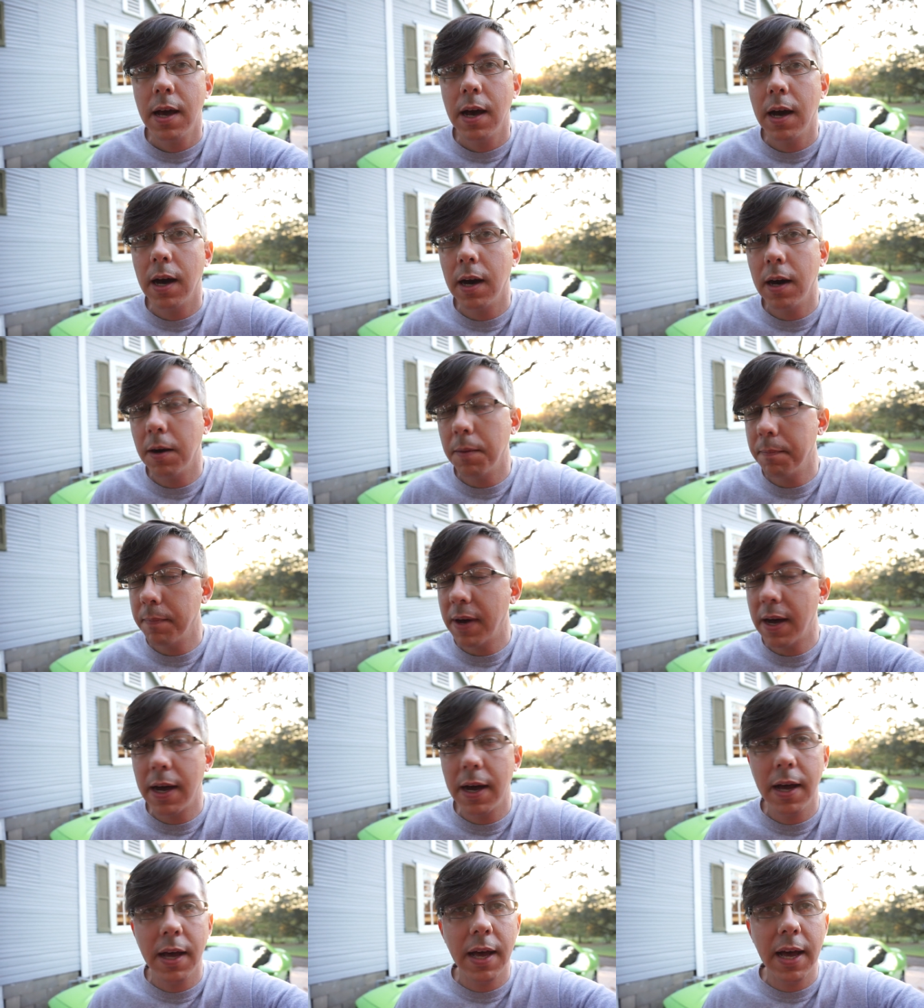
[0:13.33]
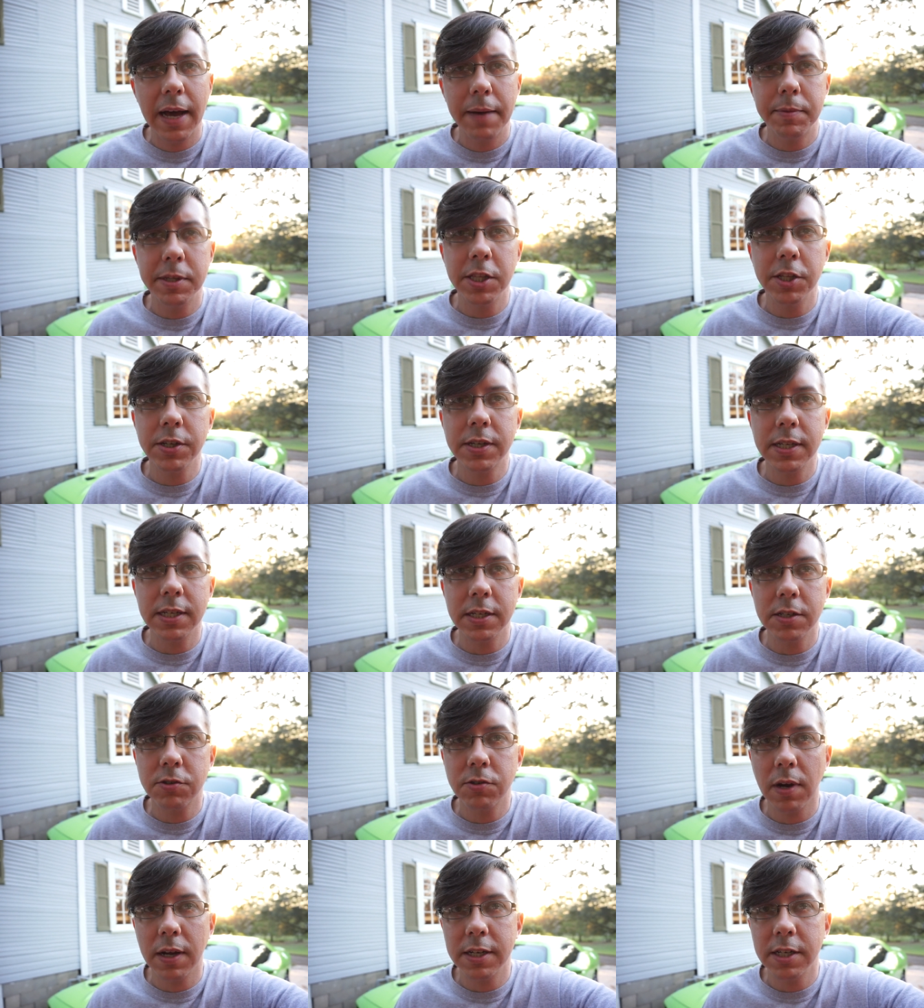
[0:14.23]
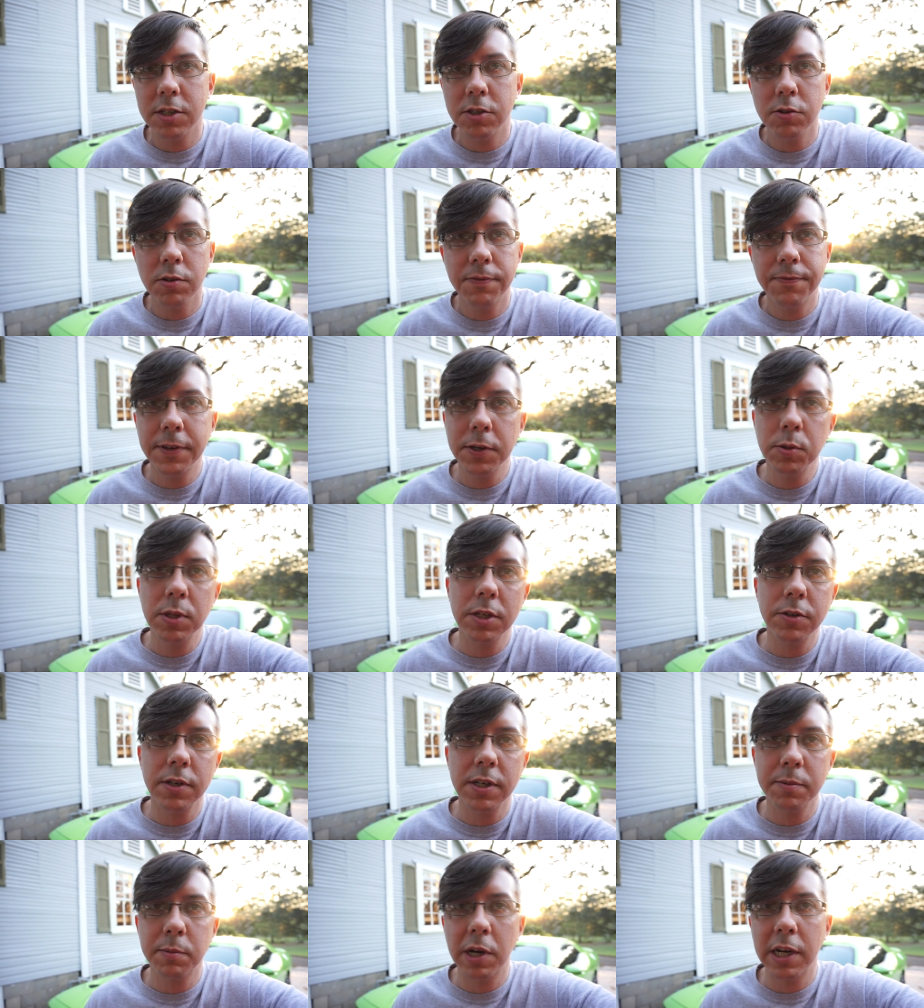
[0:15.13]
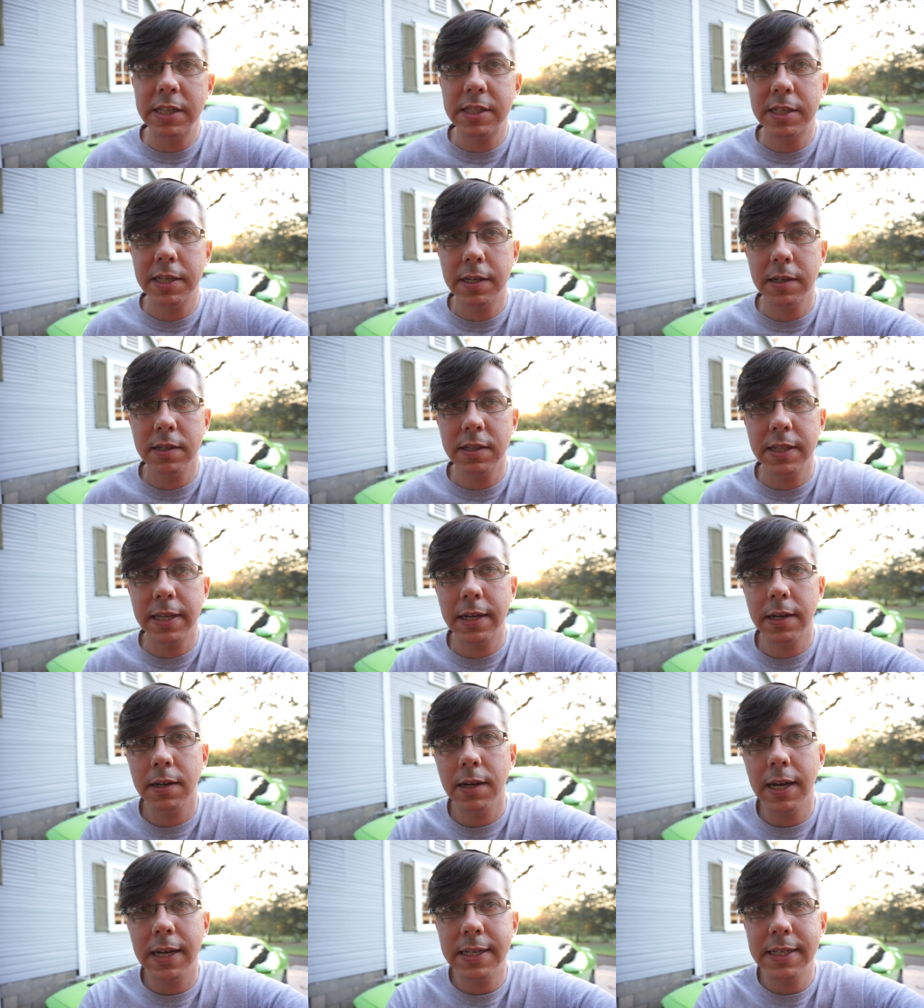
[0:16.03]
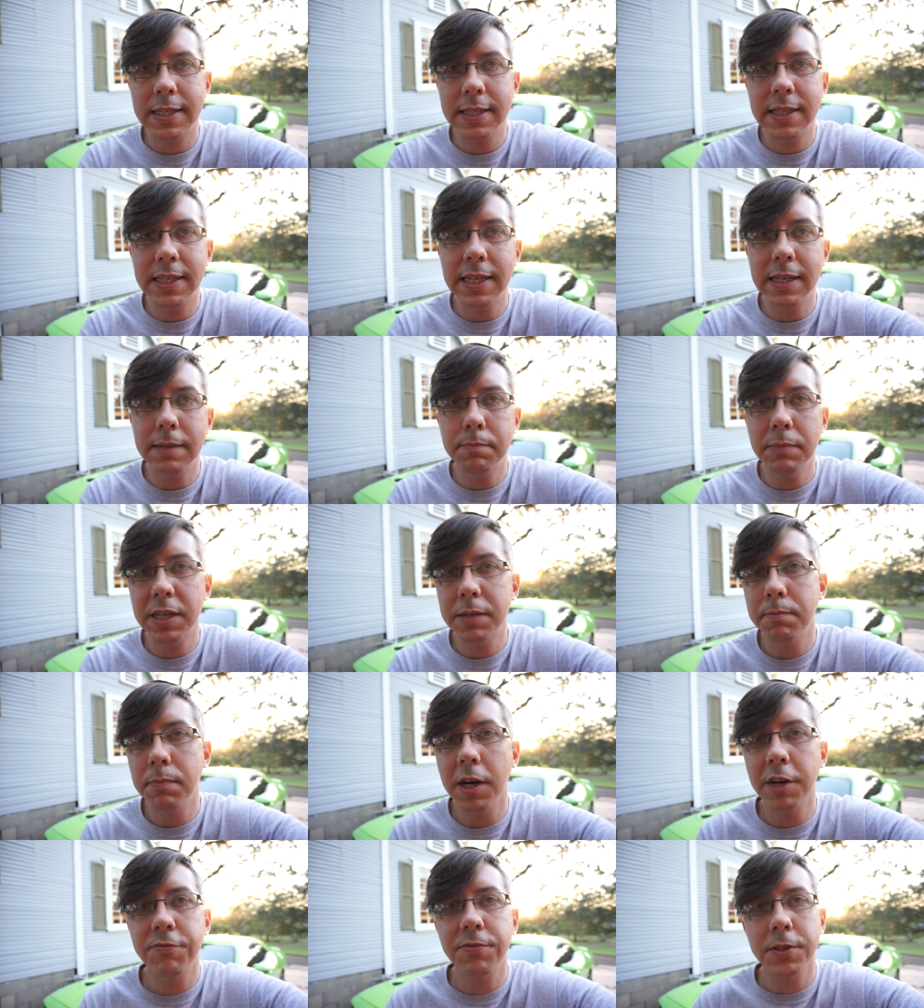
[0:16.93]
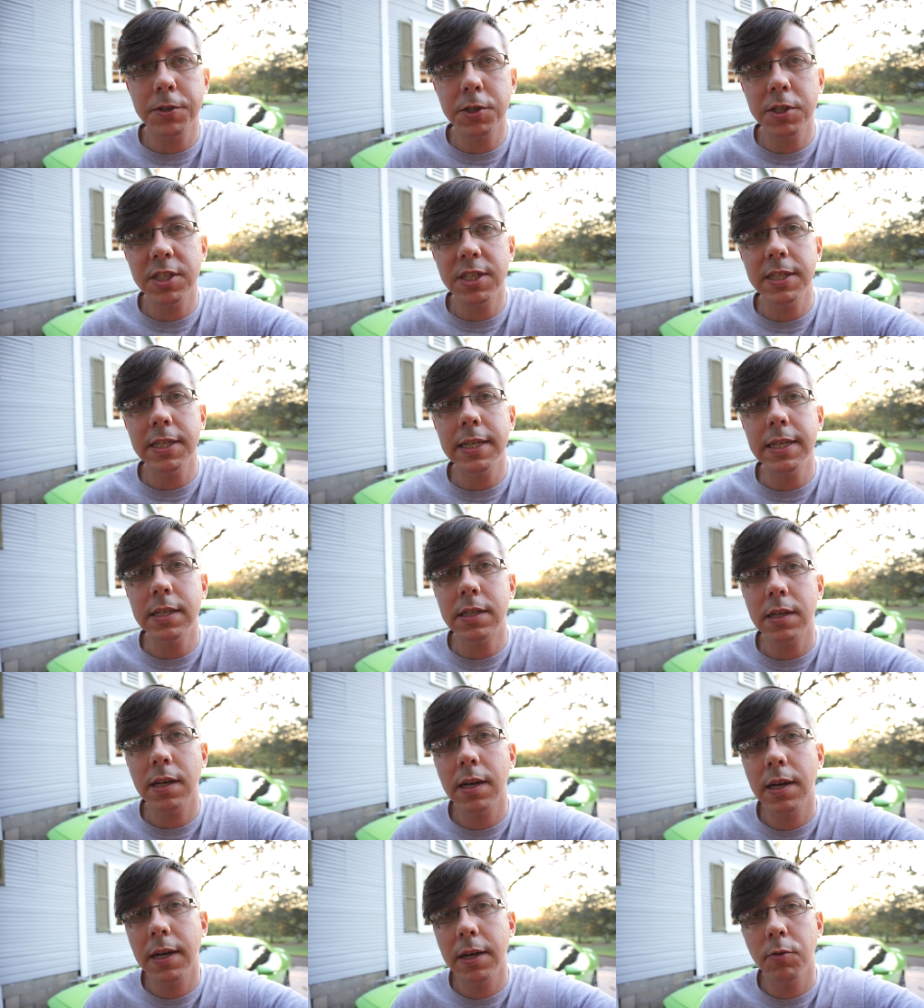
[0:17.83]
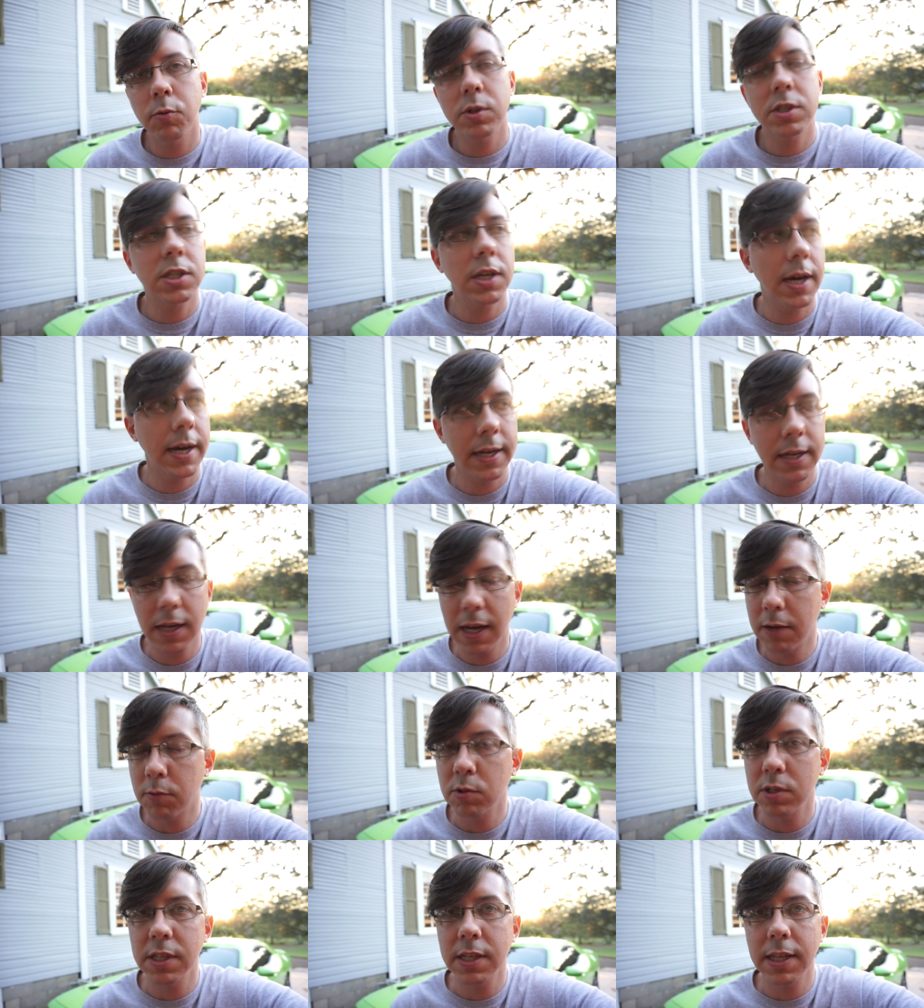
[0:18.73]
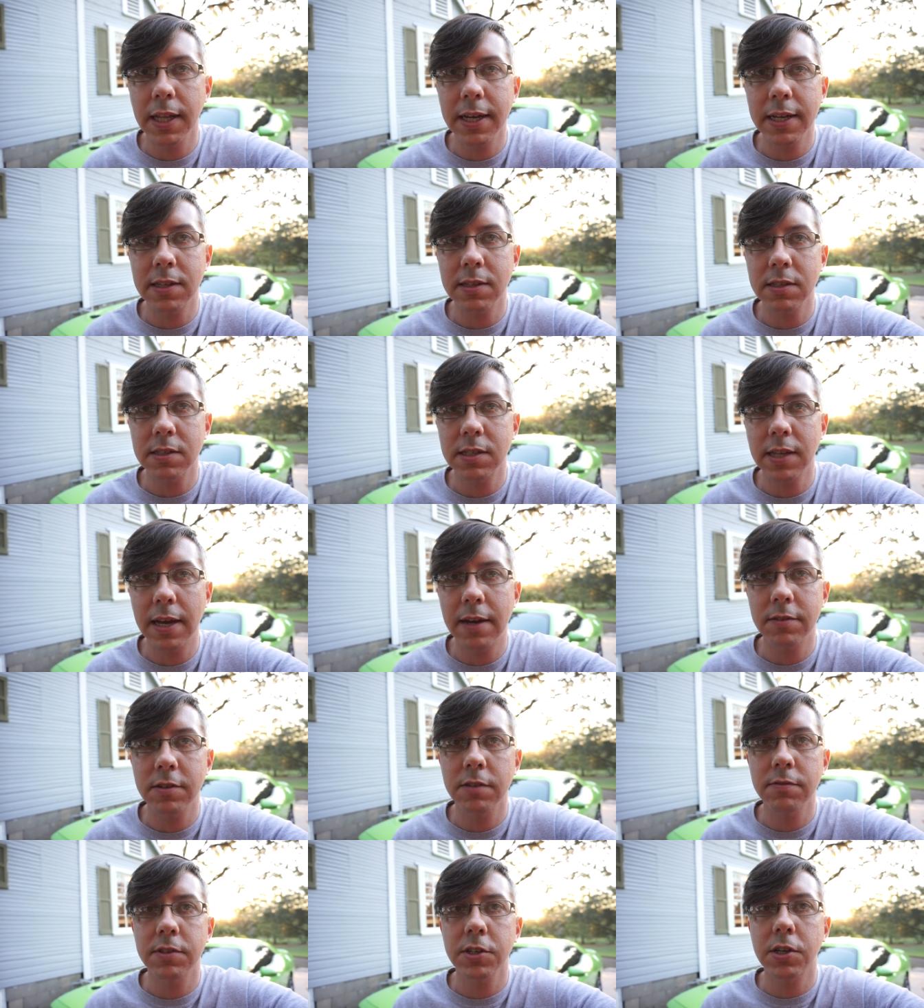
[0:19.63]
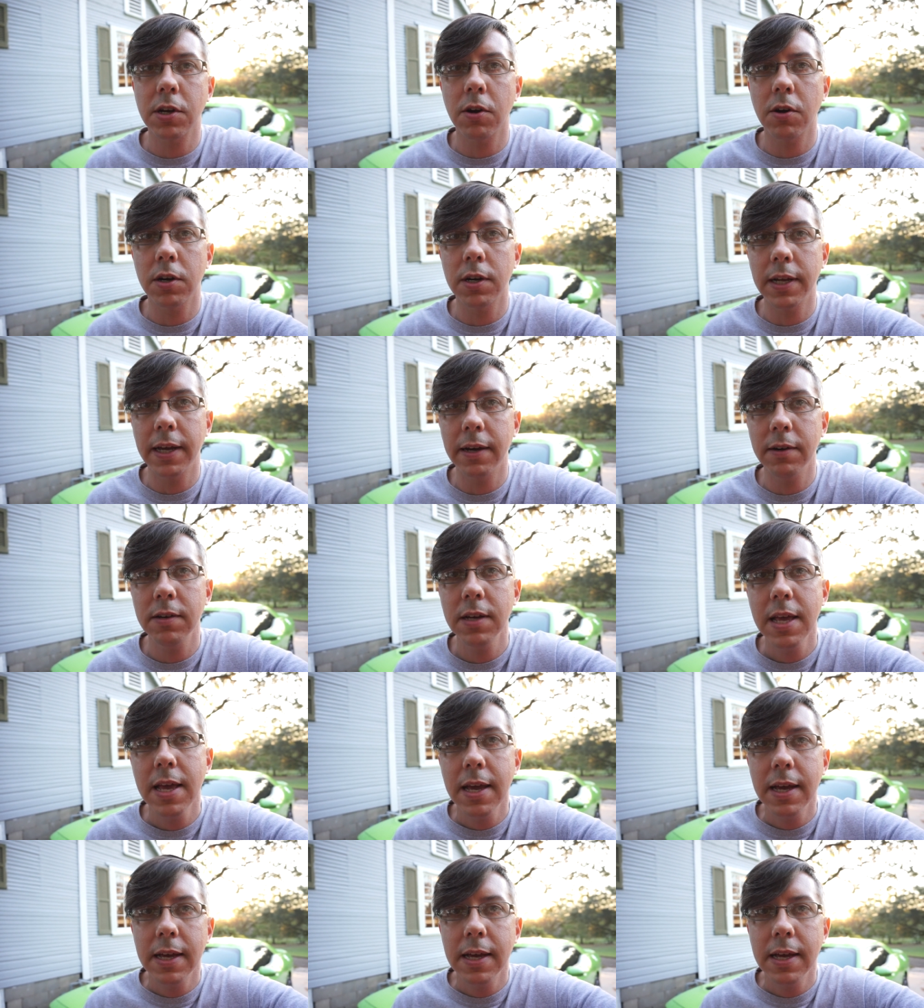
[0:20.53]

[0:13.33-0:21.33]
Um, I've been looking at trying to do a few little upgrades here and there. I did the mid-muffler delete, uh, which I, I really like the sound of the car now.